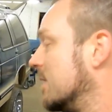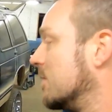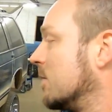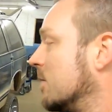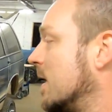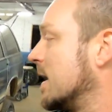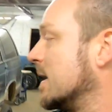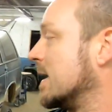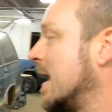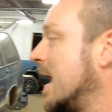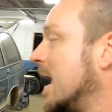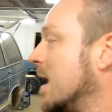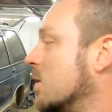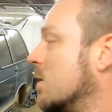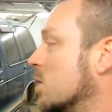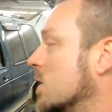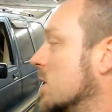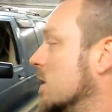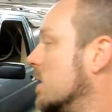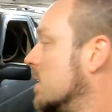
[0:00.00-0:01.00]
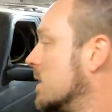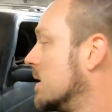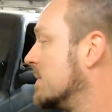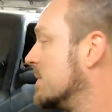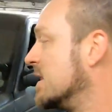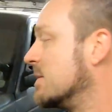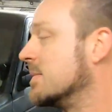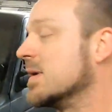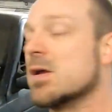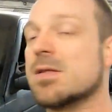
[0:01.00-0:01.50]
Right now,
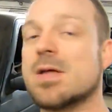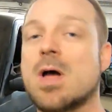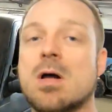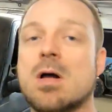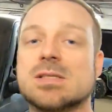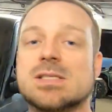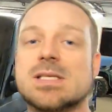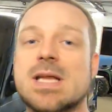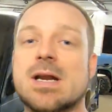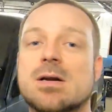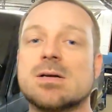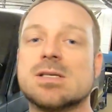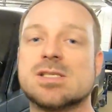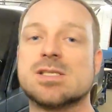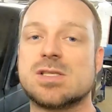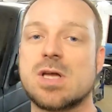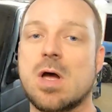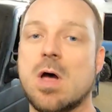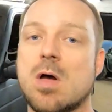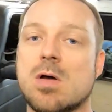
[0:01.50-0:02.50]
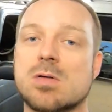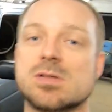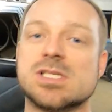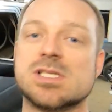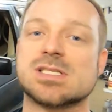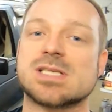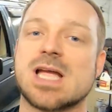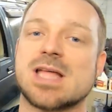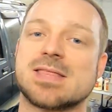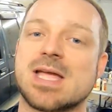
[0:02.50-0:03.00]
I'm in the middle of the alternator install.
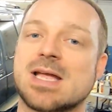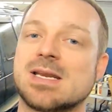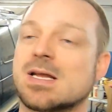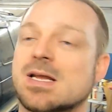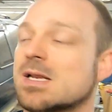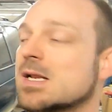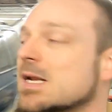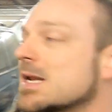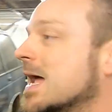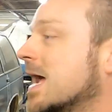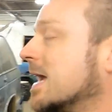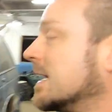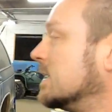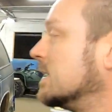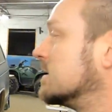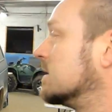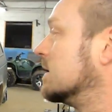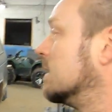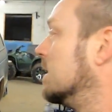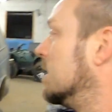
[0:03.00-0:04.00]
Just got that done tonight.